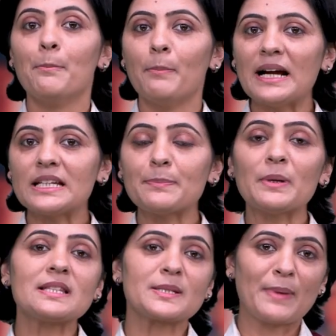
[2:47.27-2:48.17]

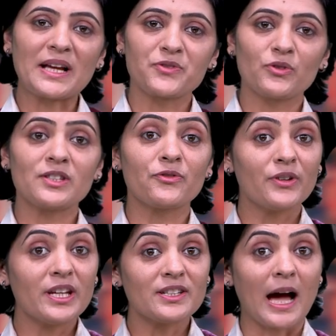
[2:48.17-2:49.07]
multiple spectral
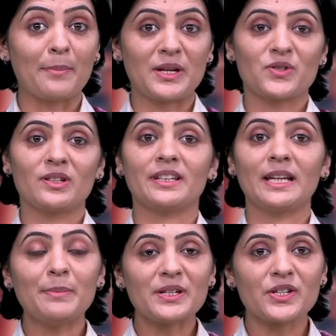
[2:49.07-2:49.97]
three-dimensional
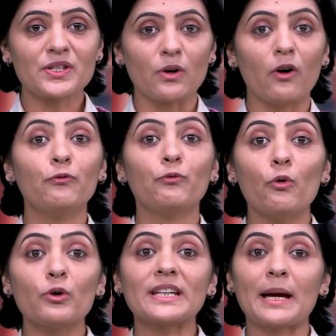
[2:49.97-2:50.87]
images of
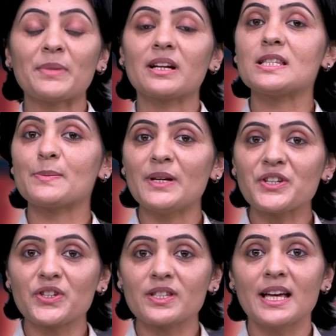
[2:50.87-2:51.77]
four chemical
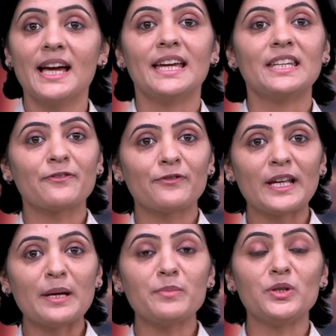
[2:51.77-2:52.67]
species in a
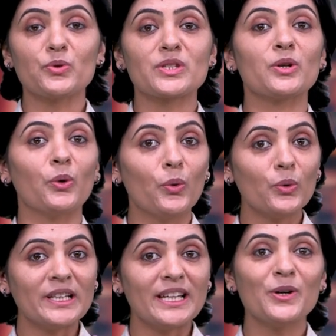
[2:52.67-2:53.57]
flame using
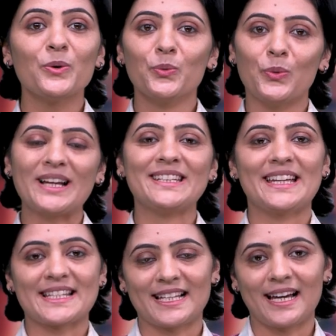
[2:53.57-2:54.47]
only one
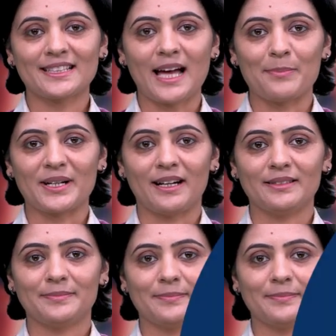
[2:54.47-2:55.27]
D S L R camera.